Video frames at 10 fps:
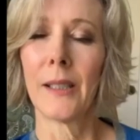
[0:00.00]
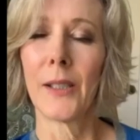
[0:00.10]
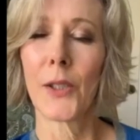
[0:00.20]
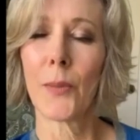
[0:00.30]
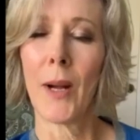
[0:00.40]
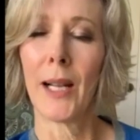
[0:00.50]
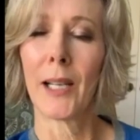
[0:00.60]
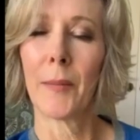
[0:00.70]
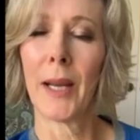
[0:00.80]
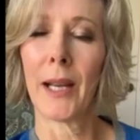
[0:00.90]

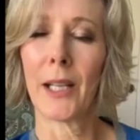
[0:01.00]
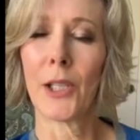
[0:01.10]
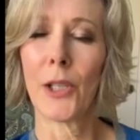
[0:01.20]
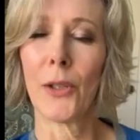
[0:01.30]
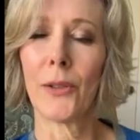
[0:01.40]
smiling back at you,